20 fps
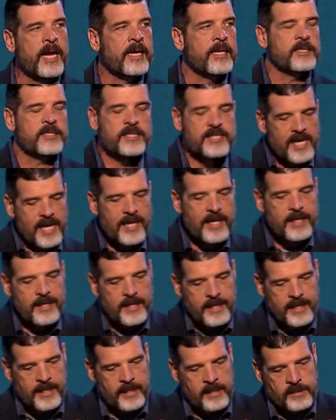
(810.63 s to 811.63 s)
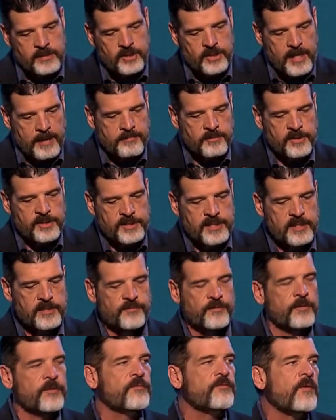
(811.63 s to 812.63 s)
And in 2 Kings chapter 6,
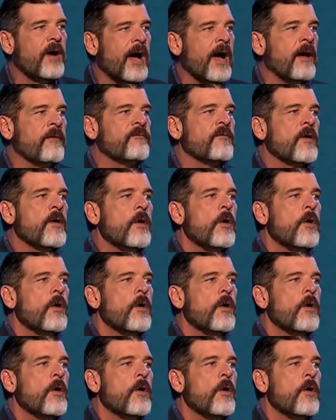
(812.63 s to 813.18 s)
verse 5,